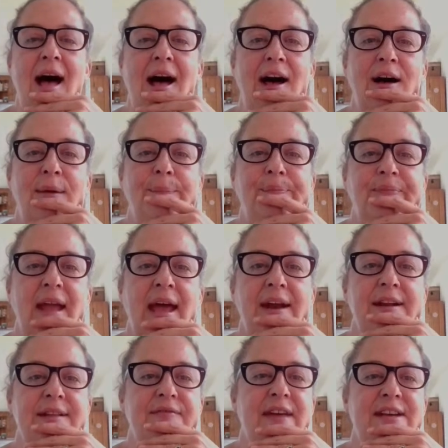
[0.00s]

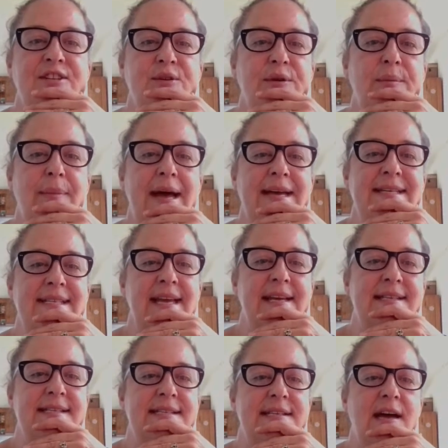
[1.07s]
they do
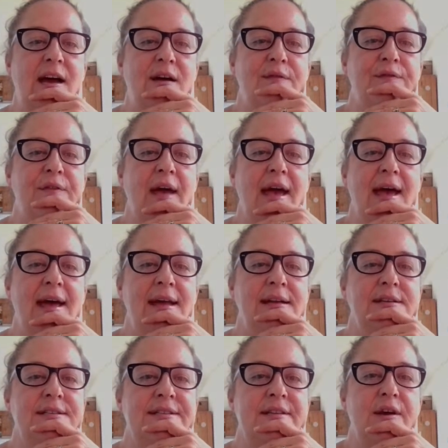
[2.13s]
amazing stuff.
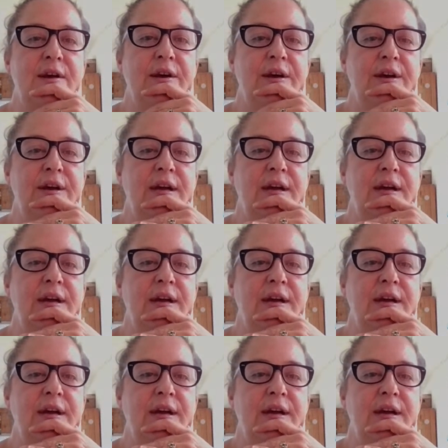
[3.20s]
And so